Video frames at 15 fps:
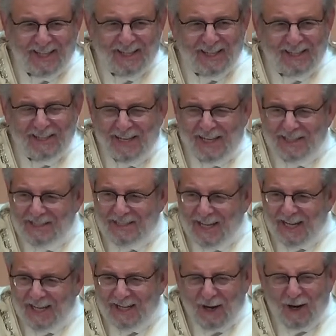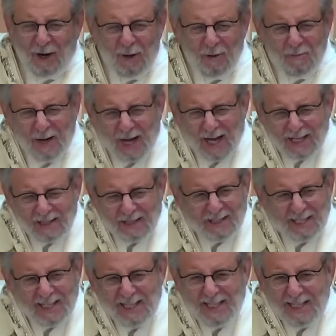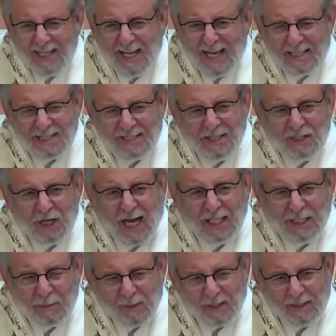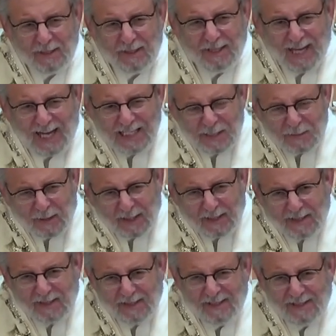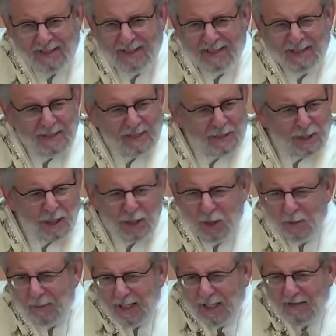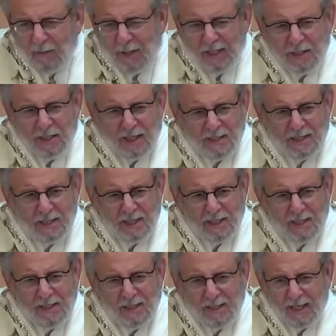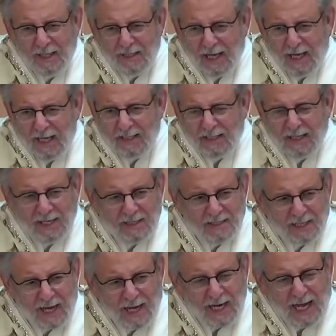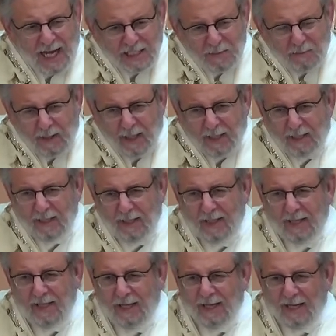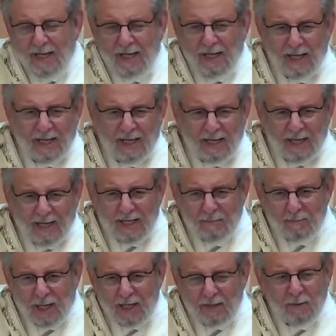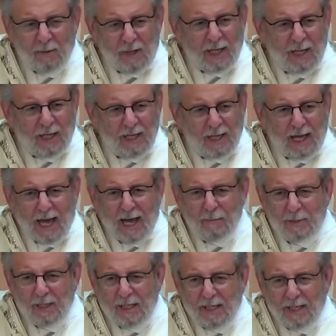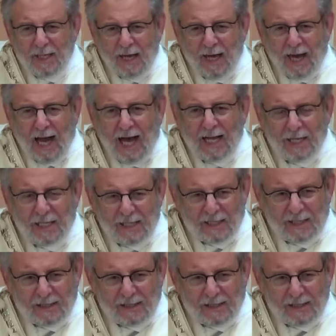They say, oh my, he has such chutzpah. Chutzpah. Can you believe what he just did? That he's got chutzpah. And by the way, happy Hanukkah.